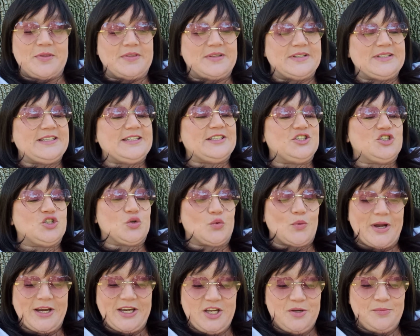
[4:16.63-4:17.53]
This is
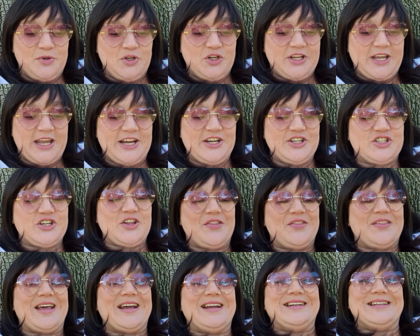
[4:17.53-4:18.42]
direct
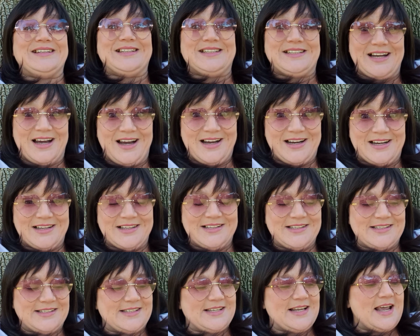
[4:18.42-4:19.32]
communication that
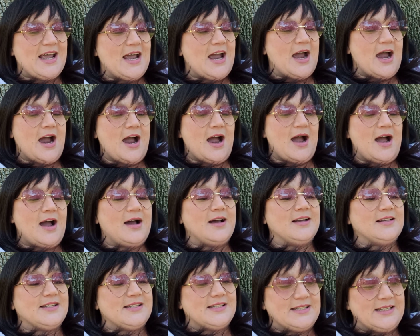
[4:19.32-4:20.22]
does
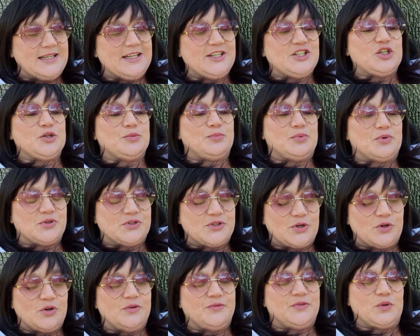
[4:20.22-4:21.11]
seek to
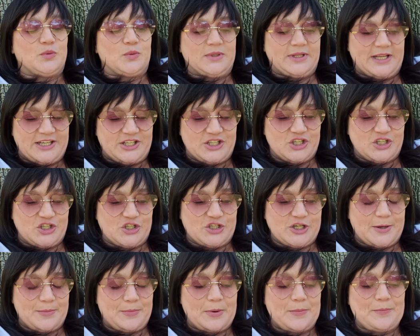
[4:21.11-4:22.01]
preserve the
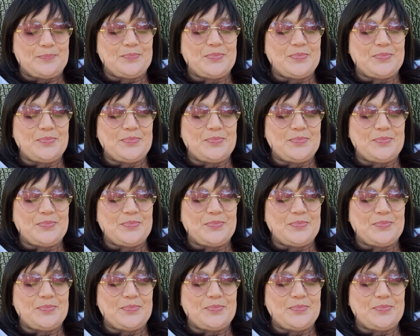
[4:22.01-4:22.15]
relationship.